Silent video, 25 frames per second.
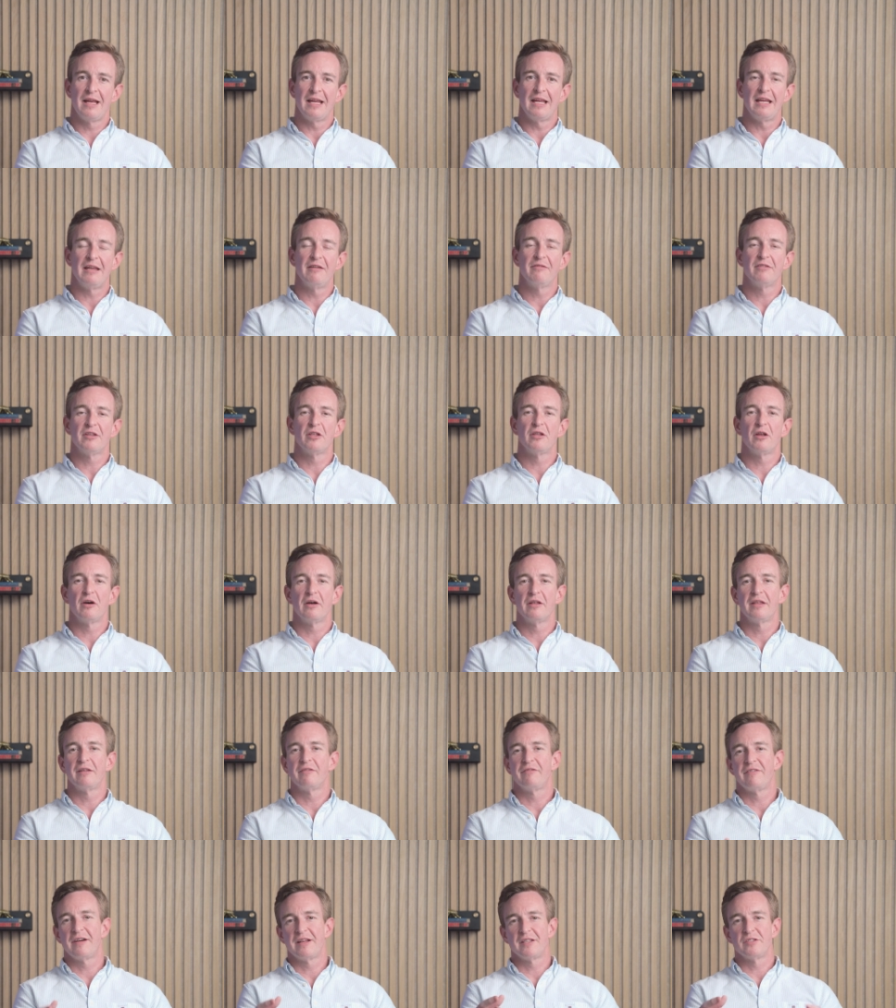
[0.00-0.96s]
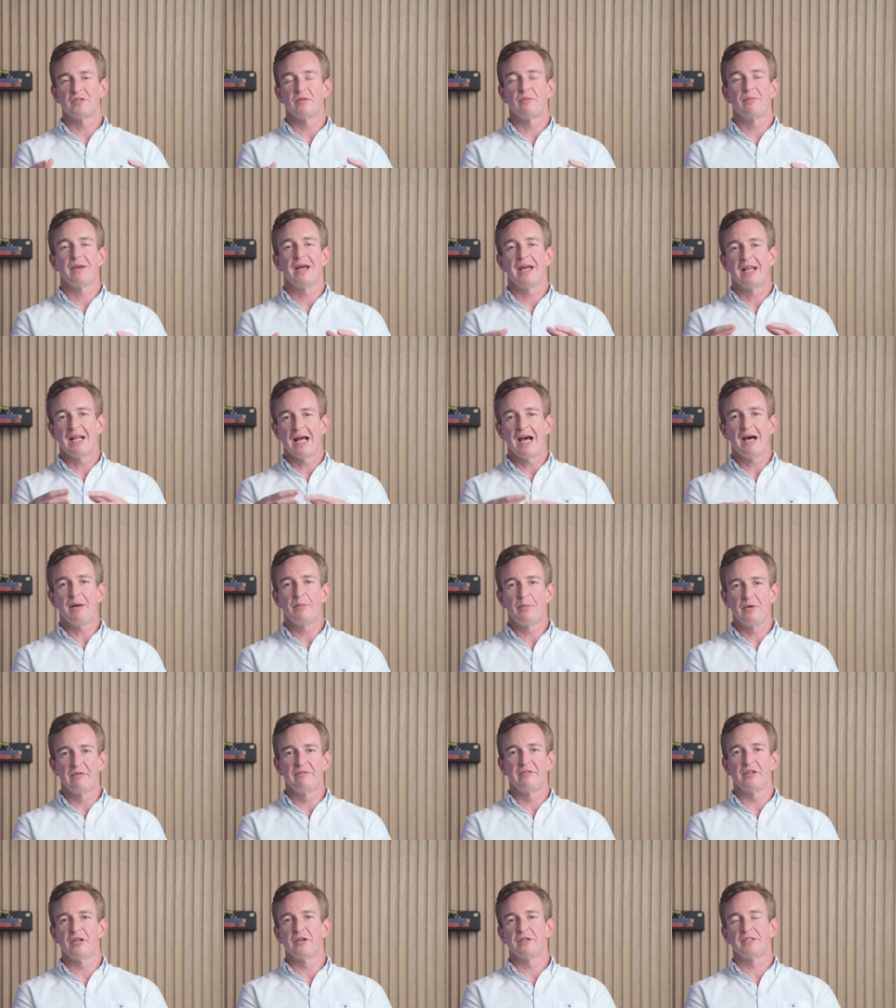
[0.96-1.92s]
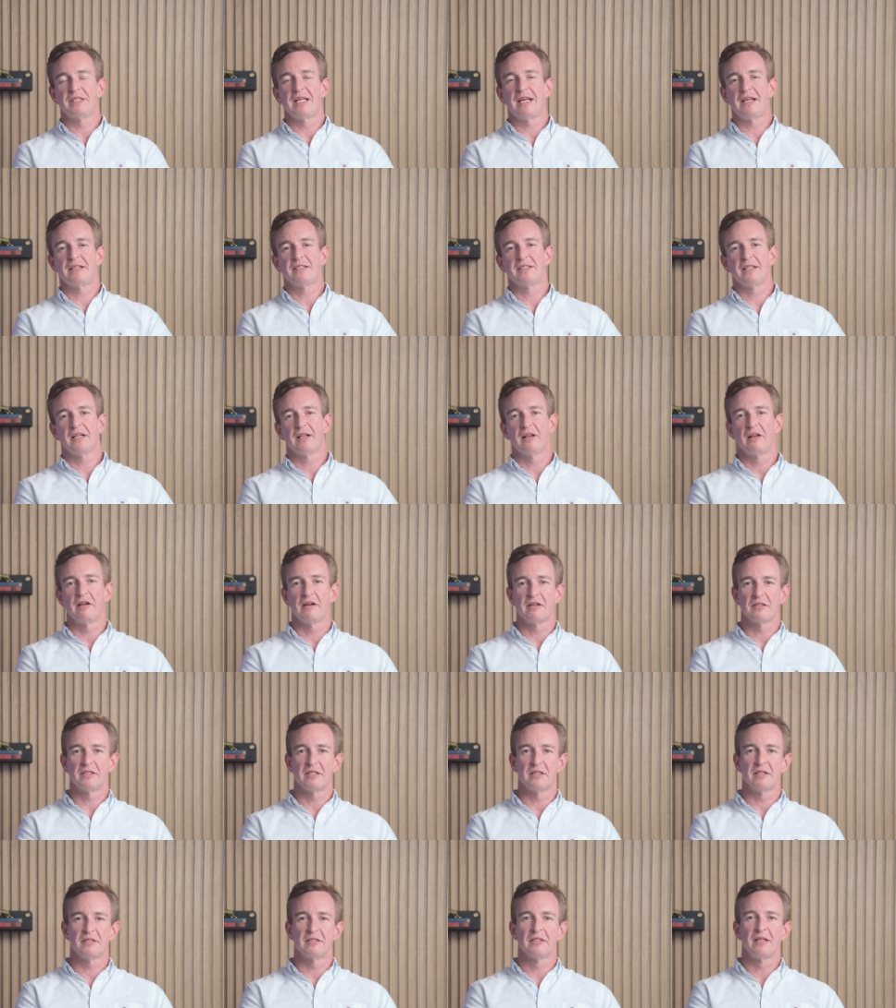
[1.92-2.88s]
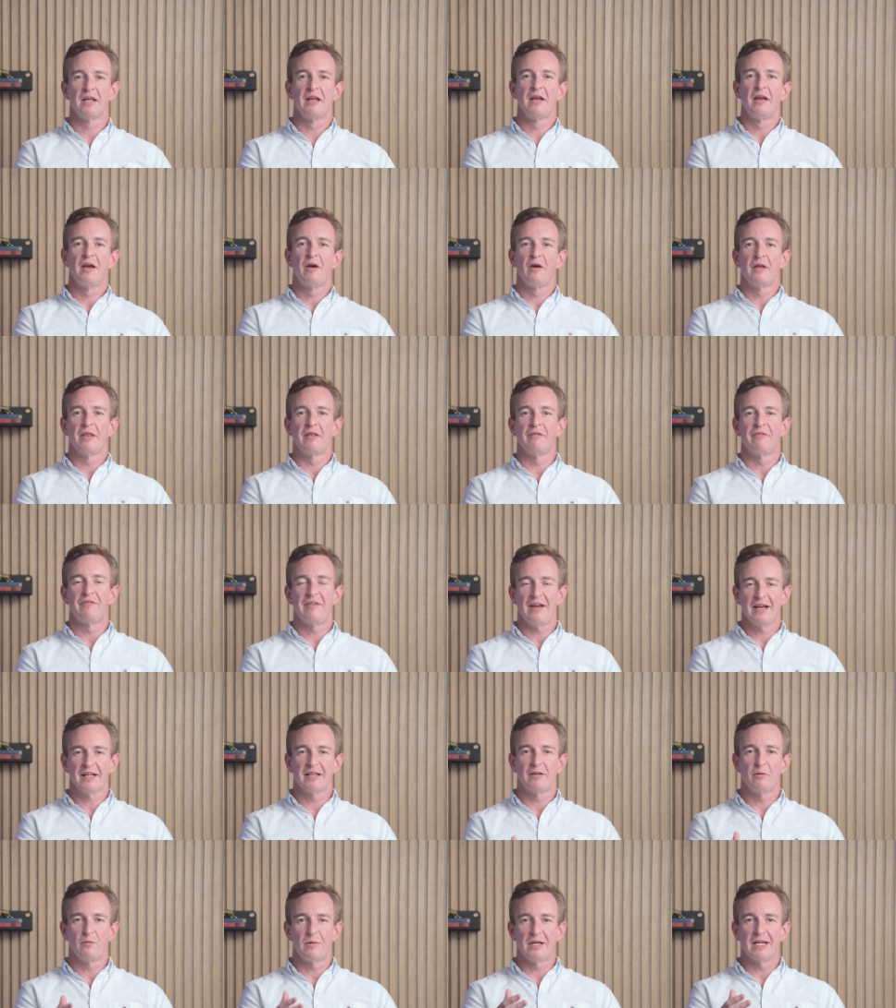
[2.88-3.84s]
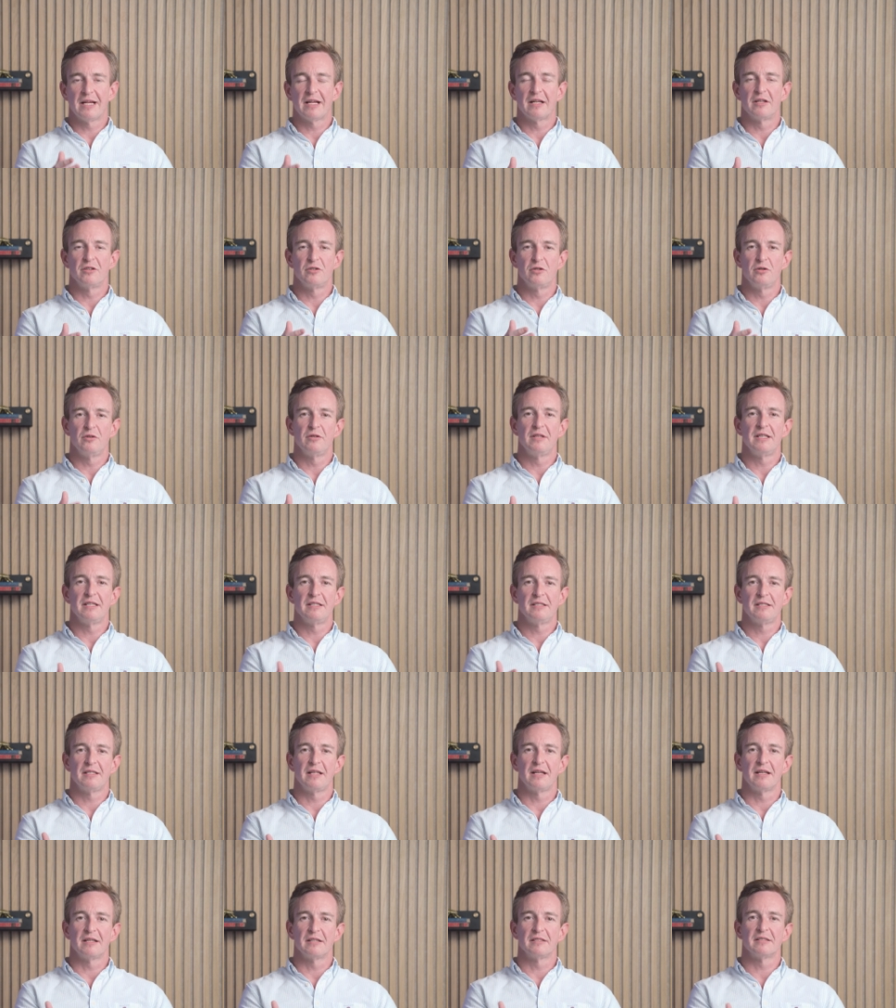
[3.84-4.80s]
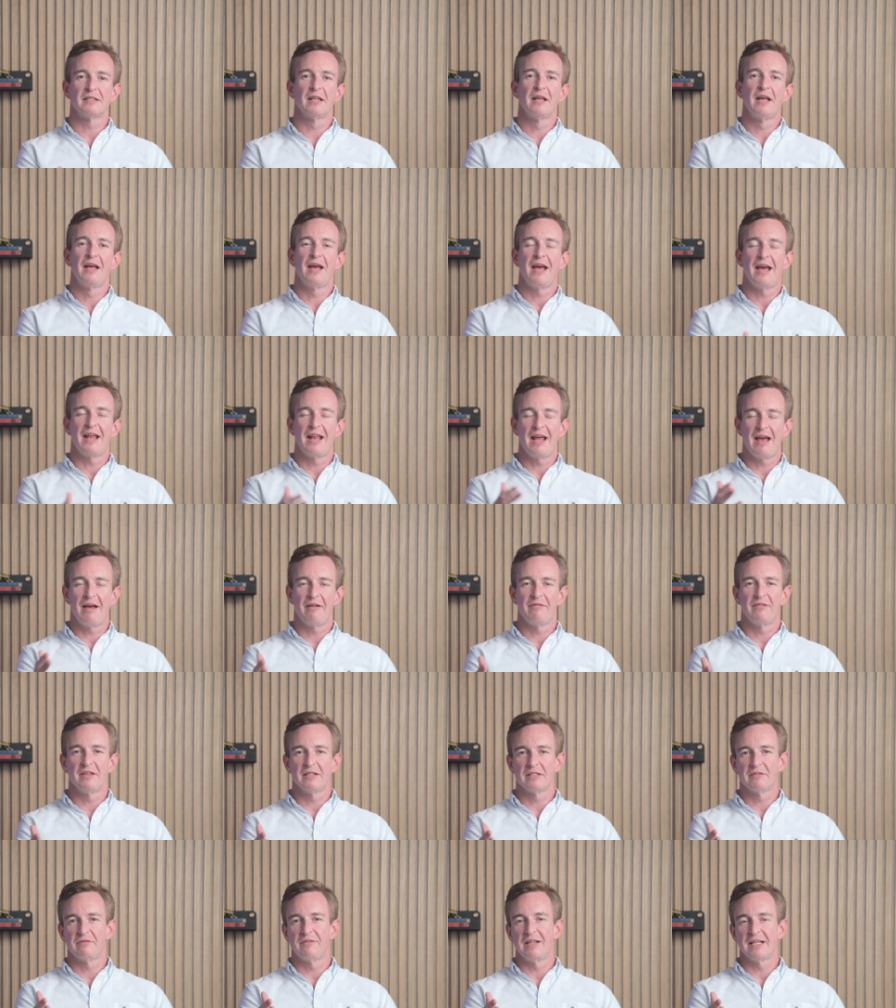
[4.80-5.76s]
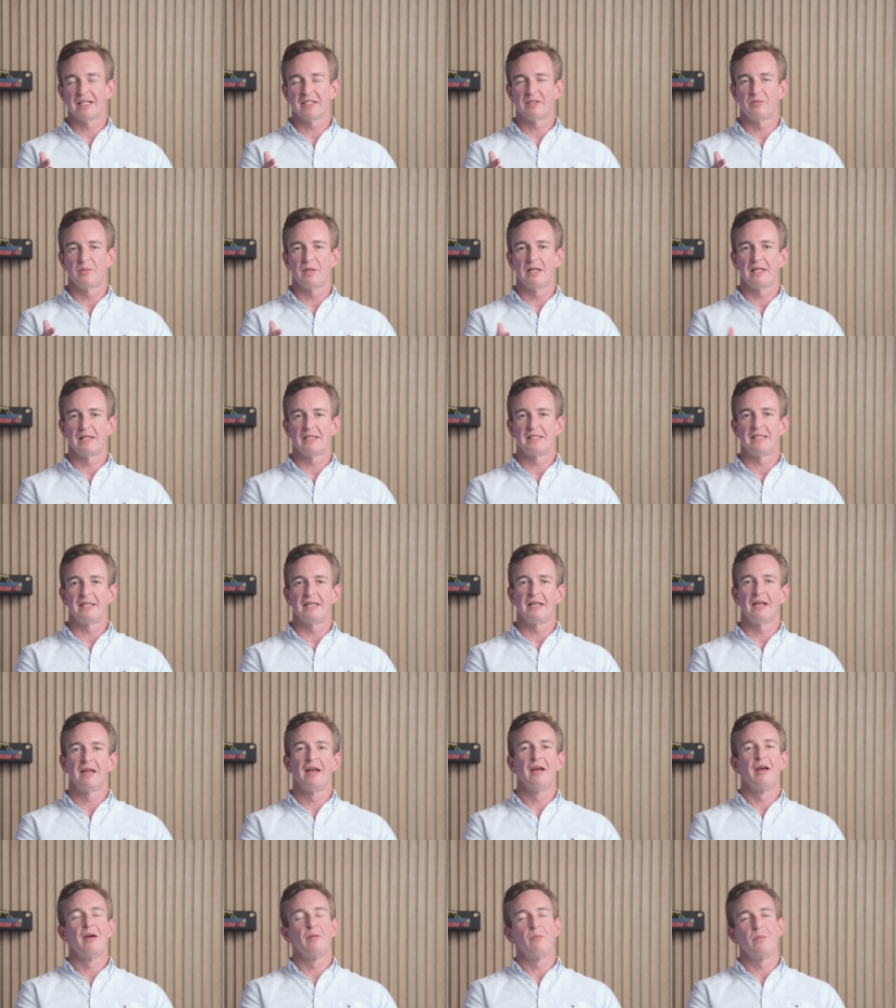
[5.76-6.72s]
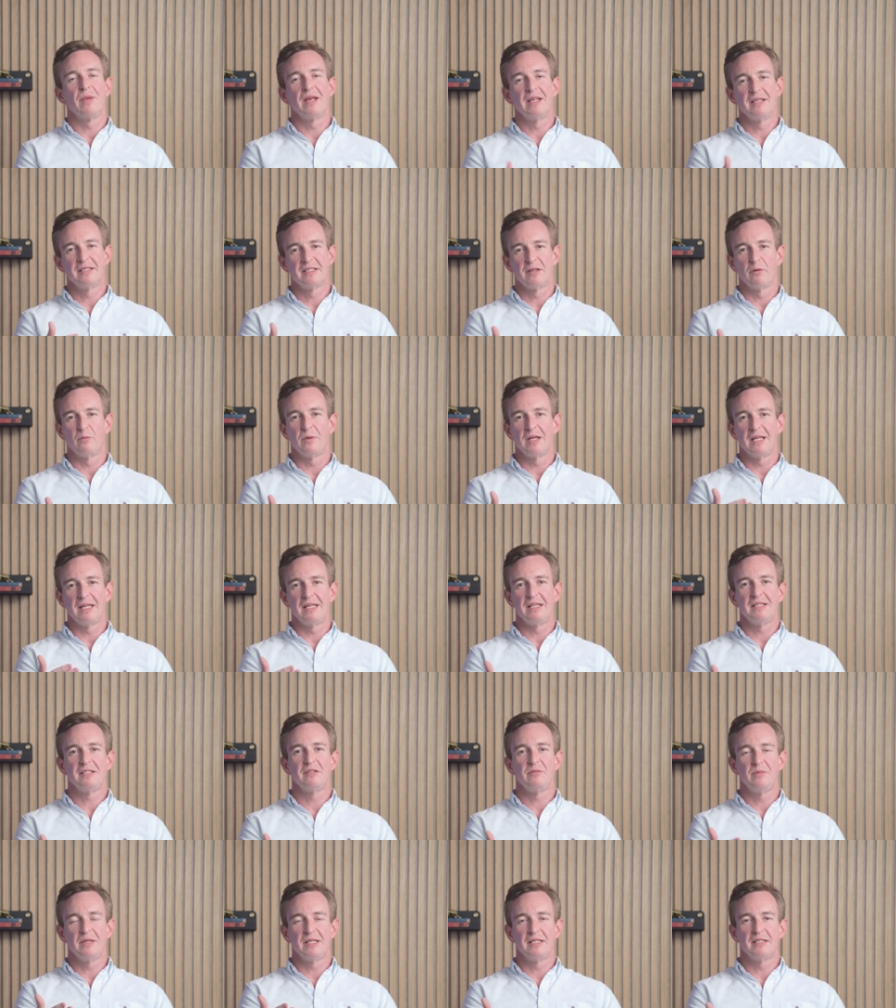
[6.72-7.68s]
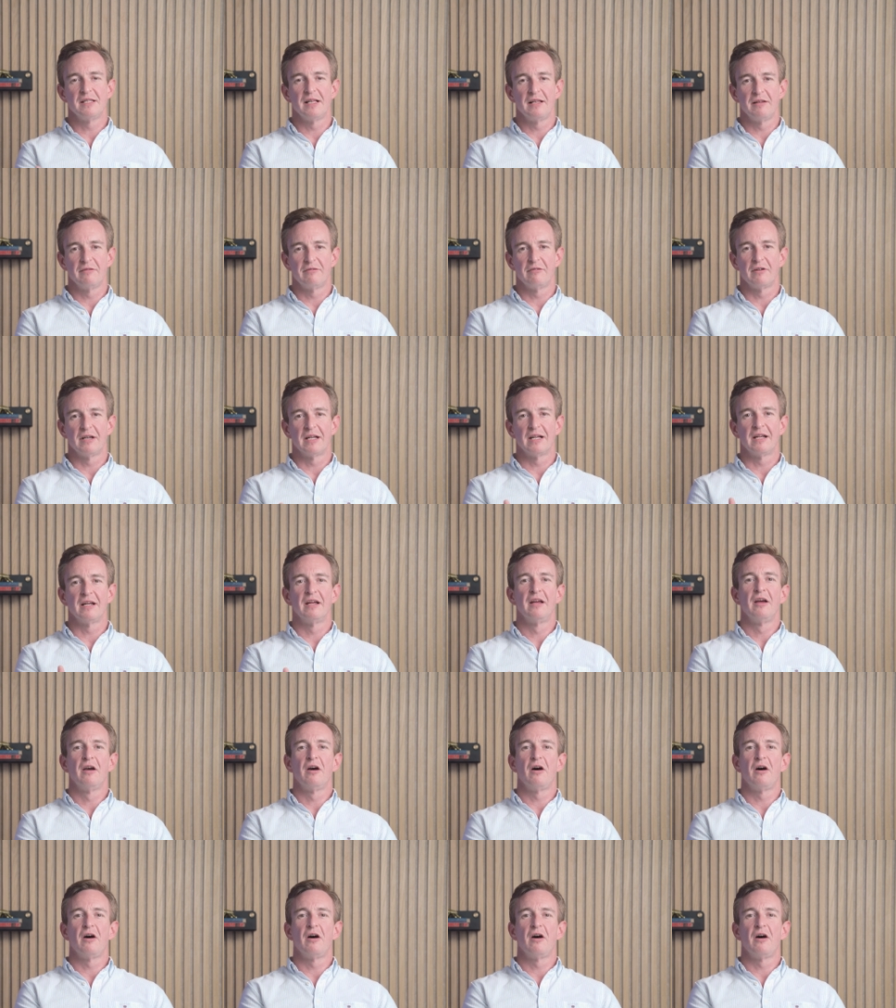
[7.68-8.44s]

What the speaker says: Even though the funds are made up of those asset classes, the fact that we can do these things and have this flexibility means that we need to be delivering